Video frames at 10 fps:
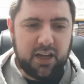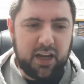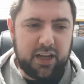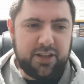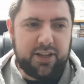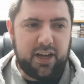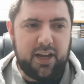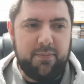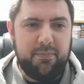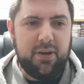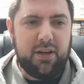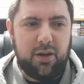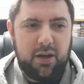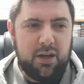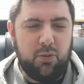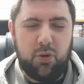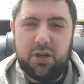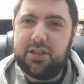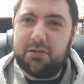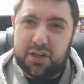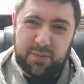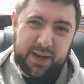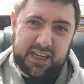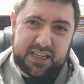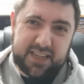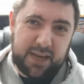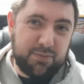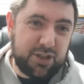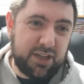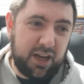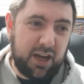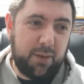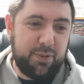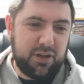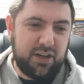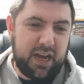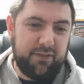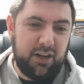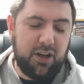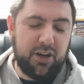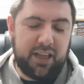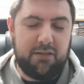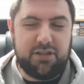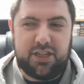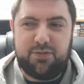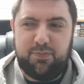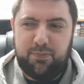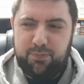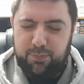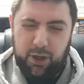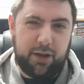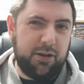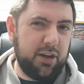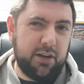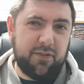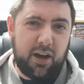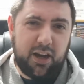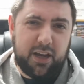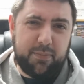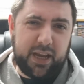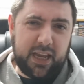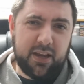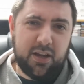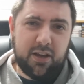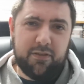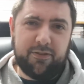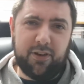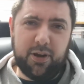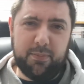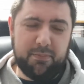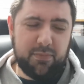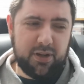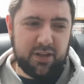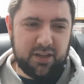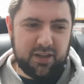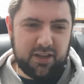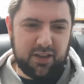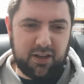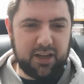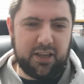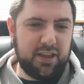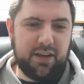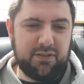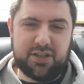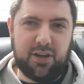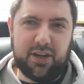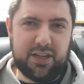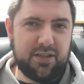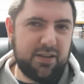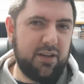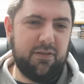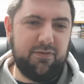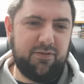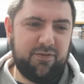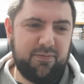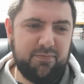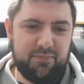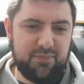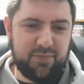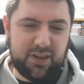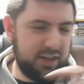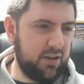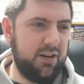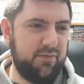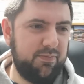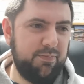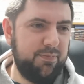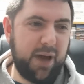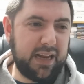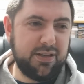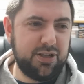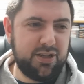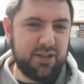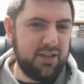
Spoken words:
And whilst I was kind of picking these games up and kind of having a look, there was this bloke kind of eyeing me from like the other side of the kind of bench,